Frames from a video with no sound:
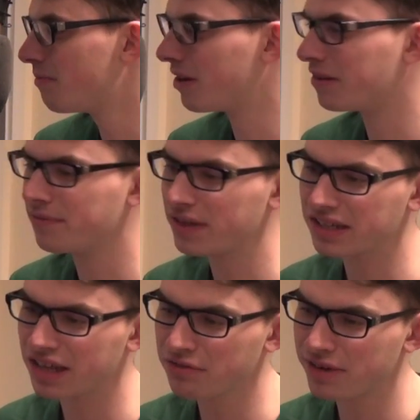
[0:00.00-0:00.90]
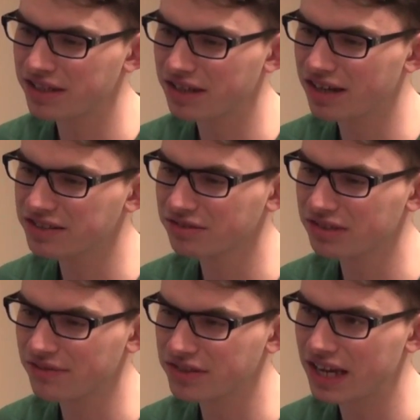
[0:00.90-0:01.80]
But the thing is, I read an article
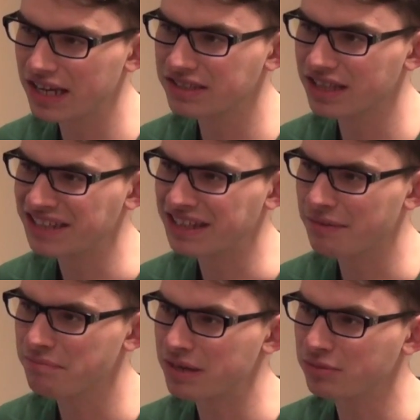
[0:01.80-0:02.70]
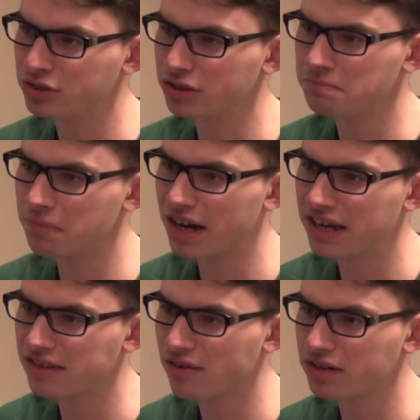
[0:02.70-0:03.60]
the other day saying that people should buy their